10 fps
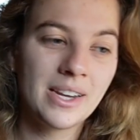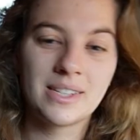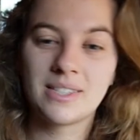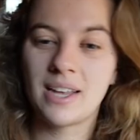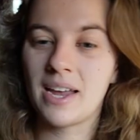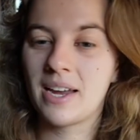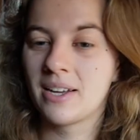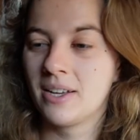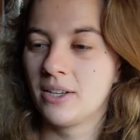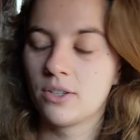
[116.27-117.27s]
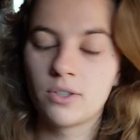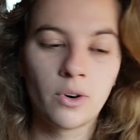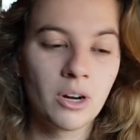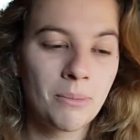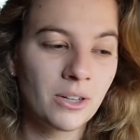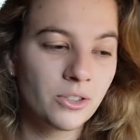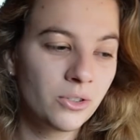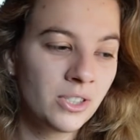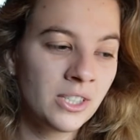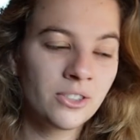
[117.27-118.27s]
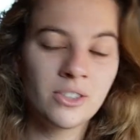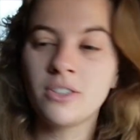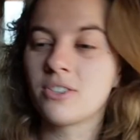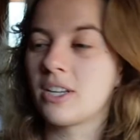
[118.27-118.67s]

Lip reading: It's a story about two sisters